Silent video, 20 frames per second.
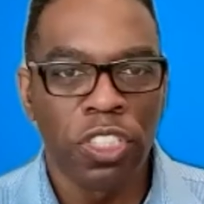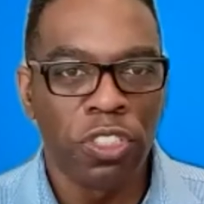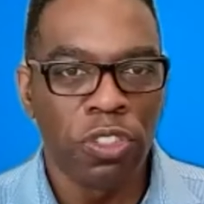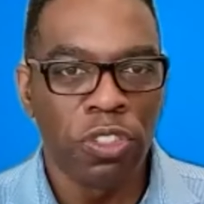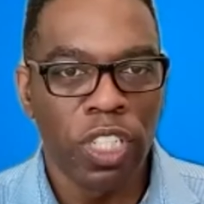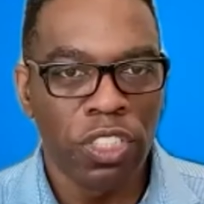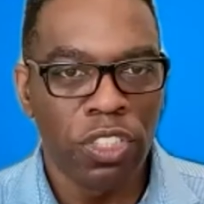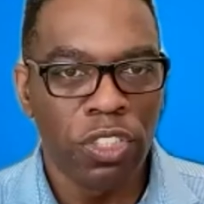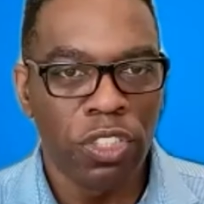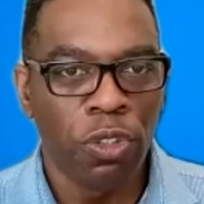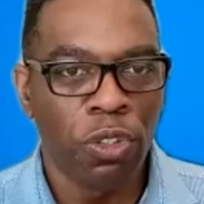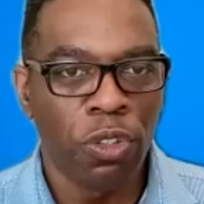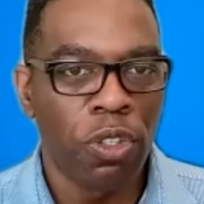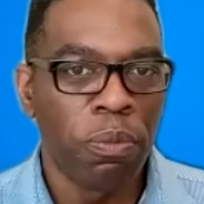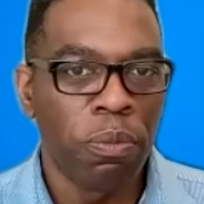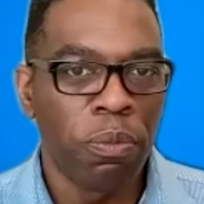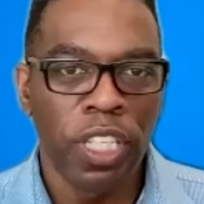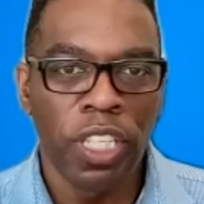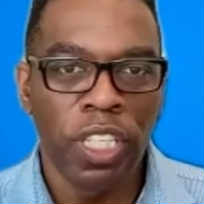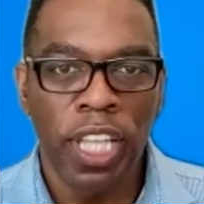students to
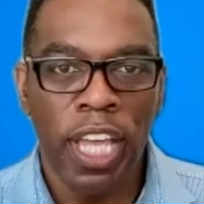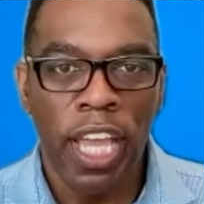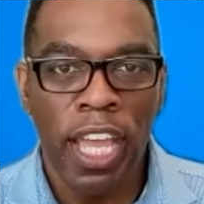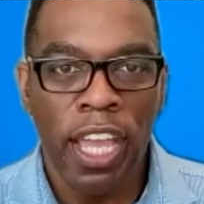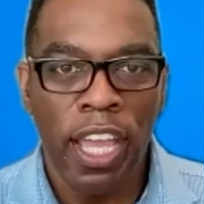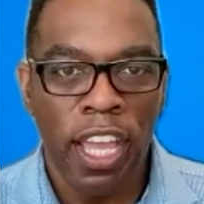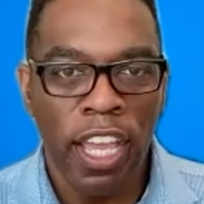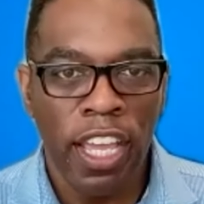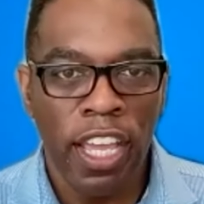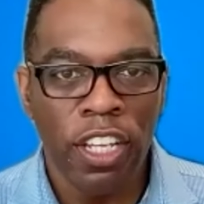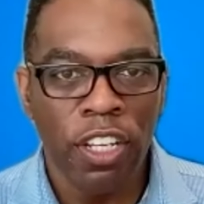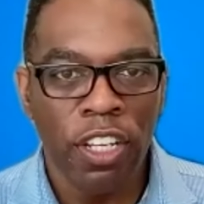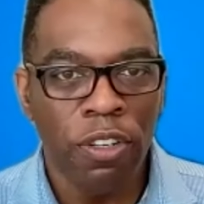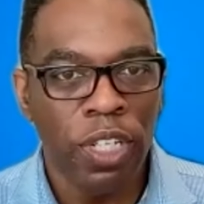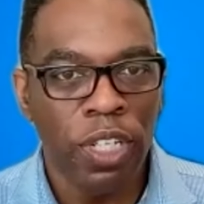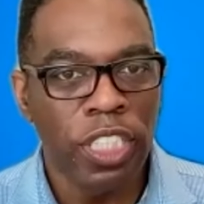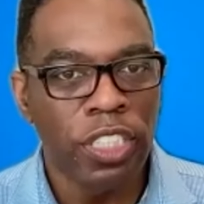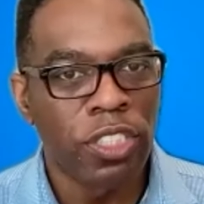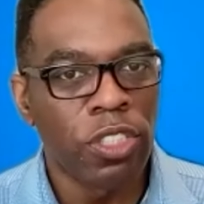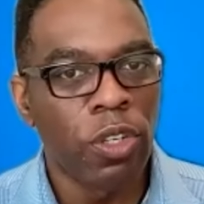complete the AA
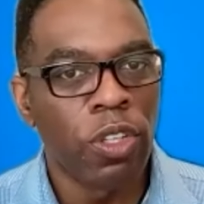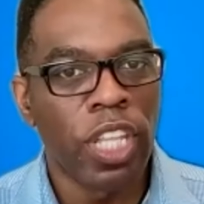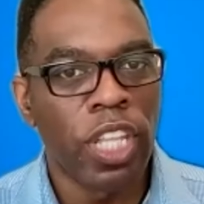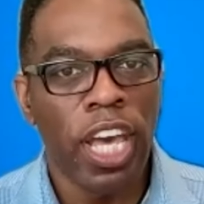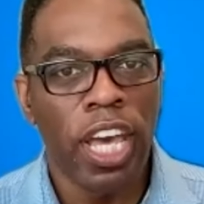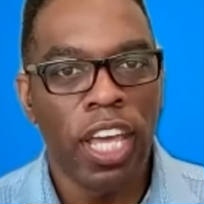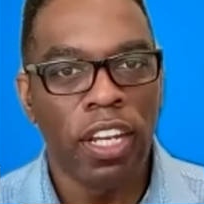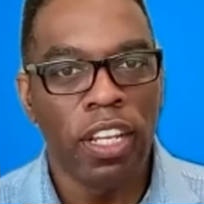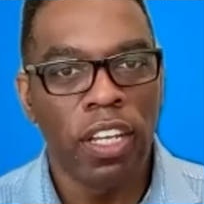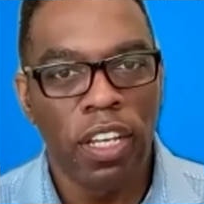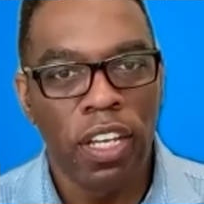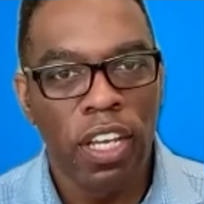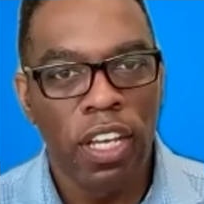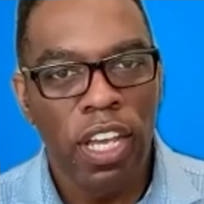degree, so that